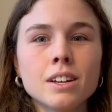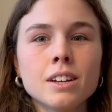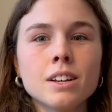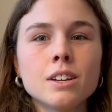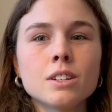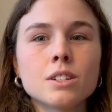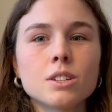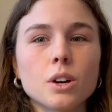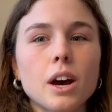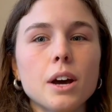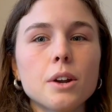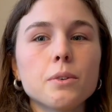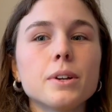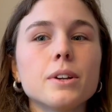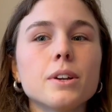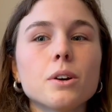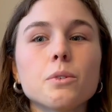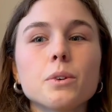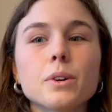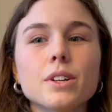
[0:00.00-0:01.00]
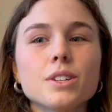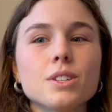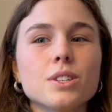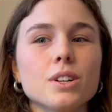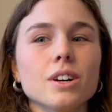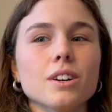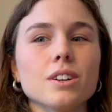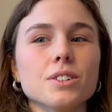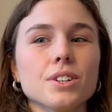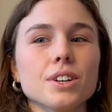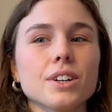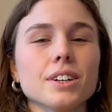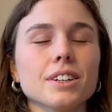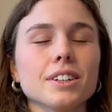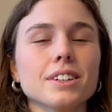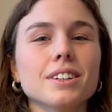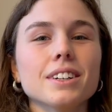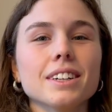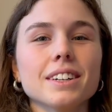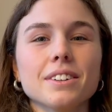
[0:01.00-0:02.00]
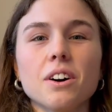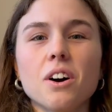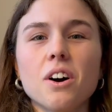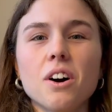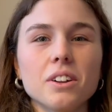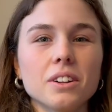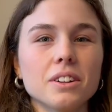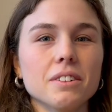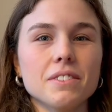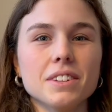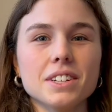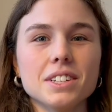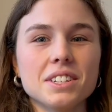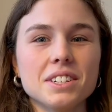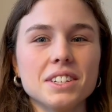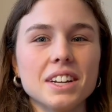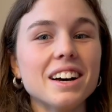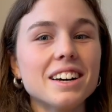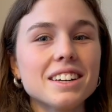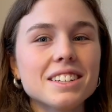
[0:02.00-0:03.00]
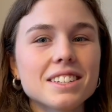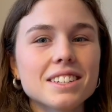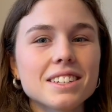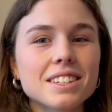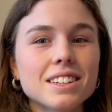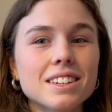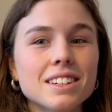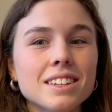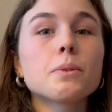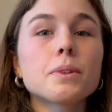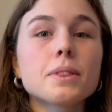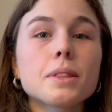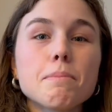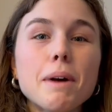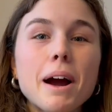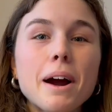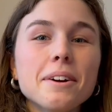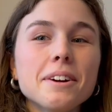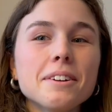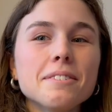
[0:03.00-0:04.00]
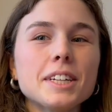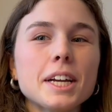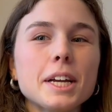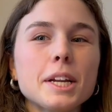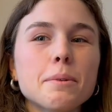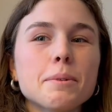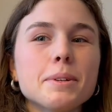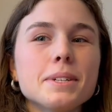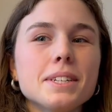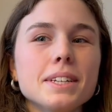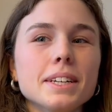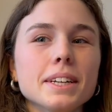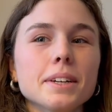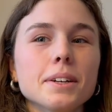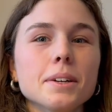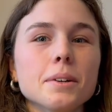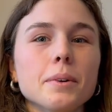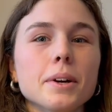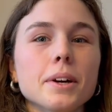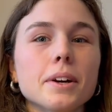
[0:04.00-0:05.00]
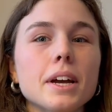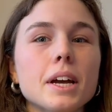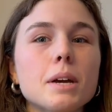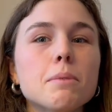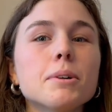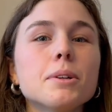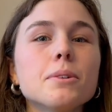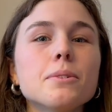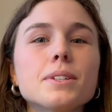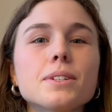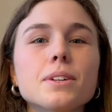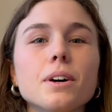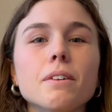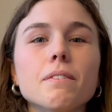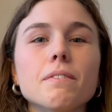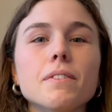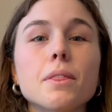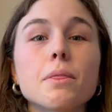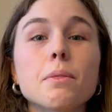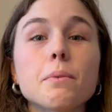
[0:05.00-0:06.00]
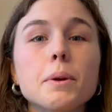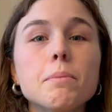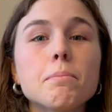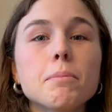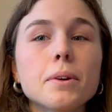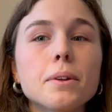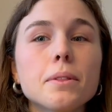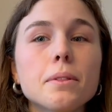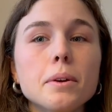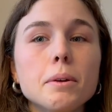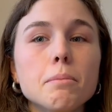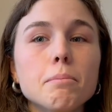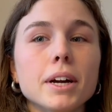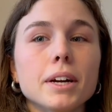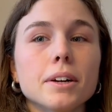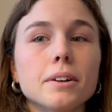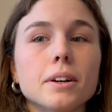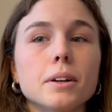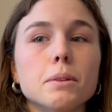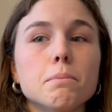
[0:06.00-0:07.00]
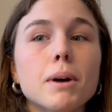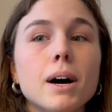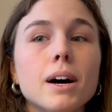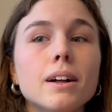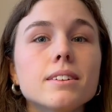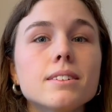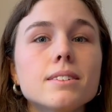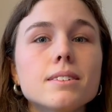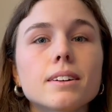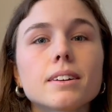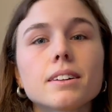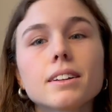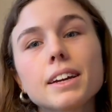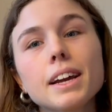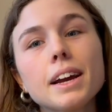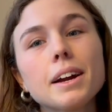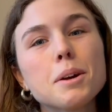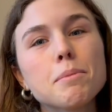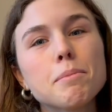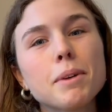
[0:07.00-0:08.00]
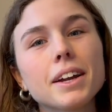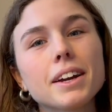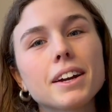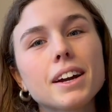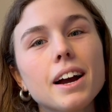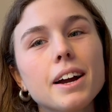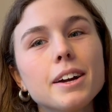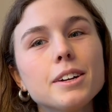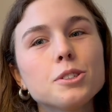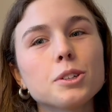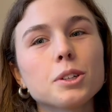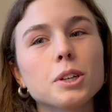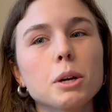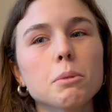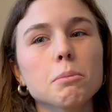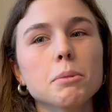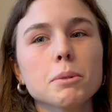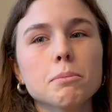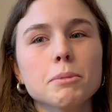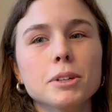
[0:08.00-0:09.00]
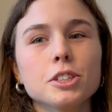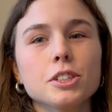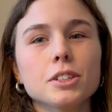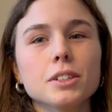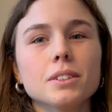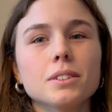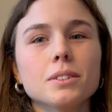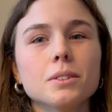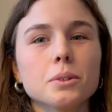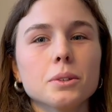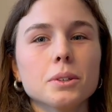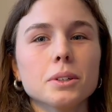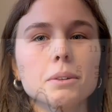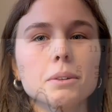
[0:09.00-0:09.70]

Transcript: So how do we know where the stars are in all of this dust? With the power of JWST, we are able to resolve the 3.3 micron polycyclic aromatic hydrocarbon emission, or